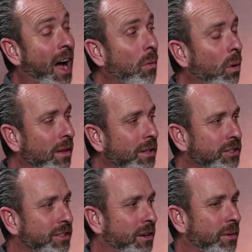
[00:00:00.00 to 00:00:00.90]
Well,
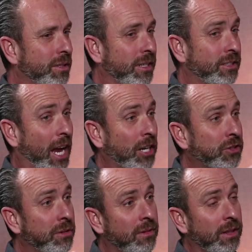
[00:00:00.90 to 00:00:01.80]
it's you know it's it's
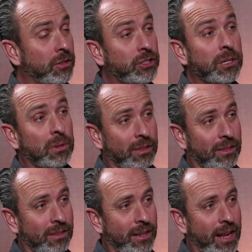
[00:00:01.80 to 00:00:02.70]
actually they're
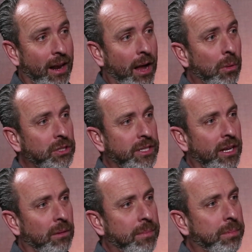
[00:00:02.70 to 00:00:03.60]
similar, and I always tell
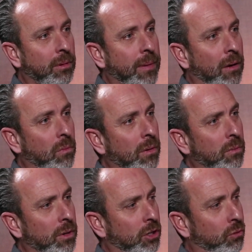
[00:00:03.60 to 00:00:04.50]
mm-hmm. people about what
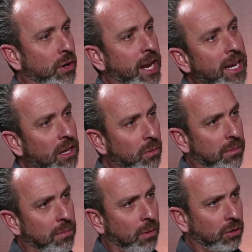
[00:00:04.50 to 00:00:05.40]
we're creating
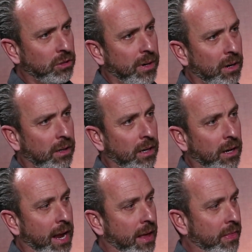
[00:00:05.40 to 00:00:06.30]
with Motos
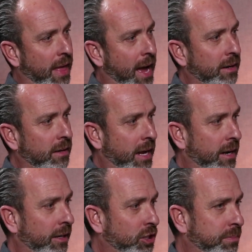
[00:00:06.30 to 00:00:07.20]
America and that
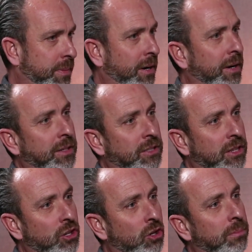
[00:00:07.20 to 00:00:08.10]
had experience in
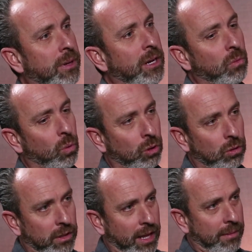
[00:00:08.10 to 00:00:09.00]
the European
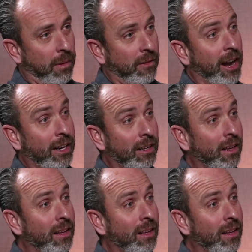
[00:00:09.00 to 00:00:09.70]
world and that riding.